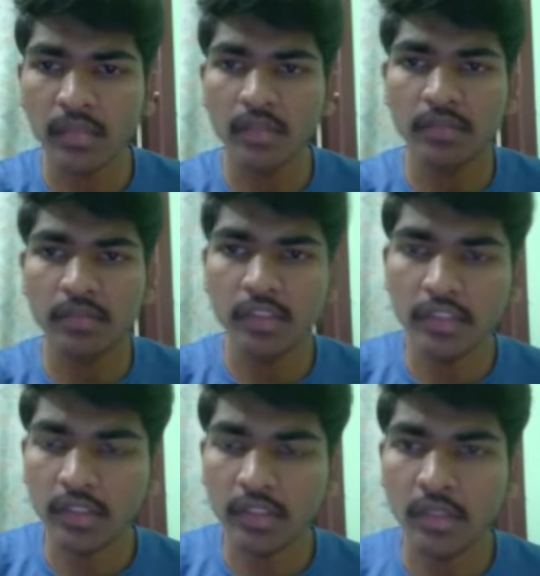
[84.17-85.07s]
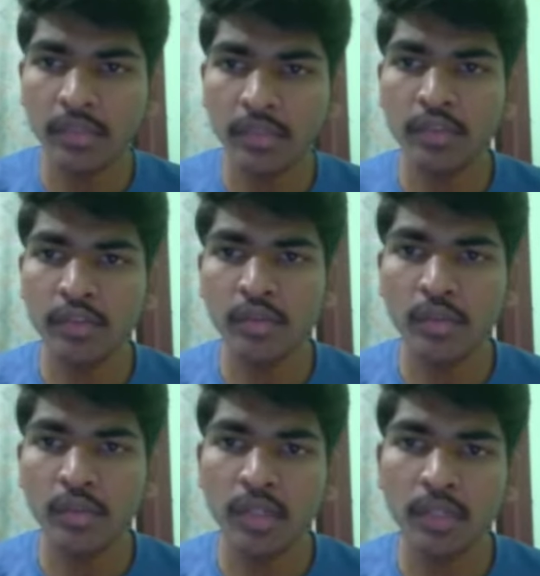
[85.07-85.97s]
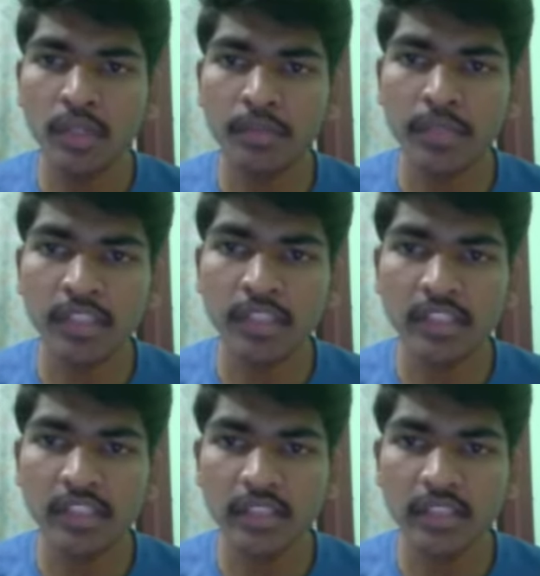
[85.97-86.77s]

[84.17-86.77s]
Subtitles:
First we need to initialize